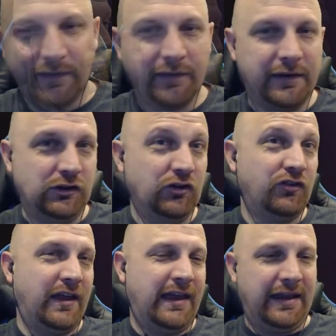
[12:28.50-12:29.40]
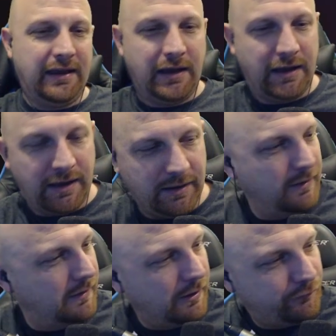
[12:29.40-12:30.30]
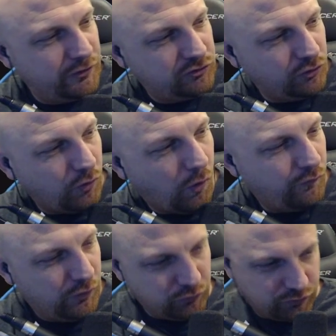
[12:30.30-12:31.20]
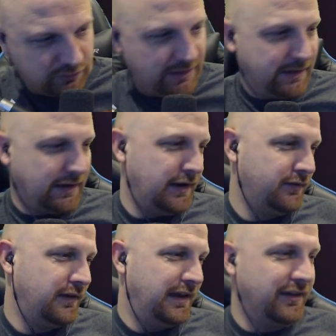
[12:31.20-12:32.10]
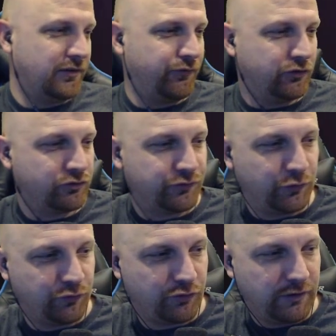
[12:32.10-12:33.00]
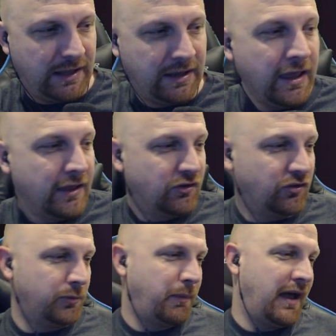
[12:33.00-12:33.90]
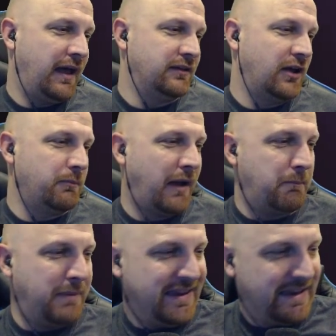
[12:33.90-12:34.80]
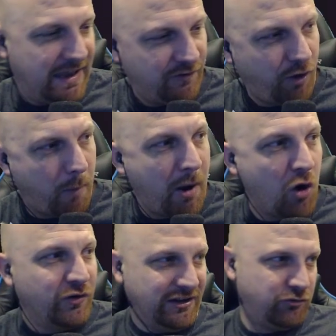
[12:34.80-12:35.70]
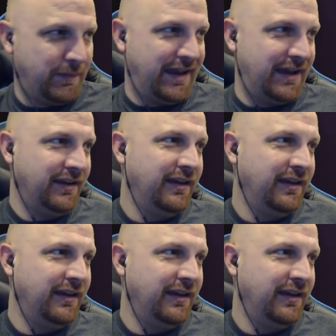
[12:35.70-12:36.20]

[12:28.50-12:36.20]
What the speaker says: Can you say official Vildred Day, guys? It is official Vildred Day. This is done by PF Ponage, man.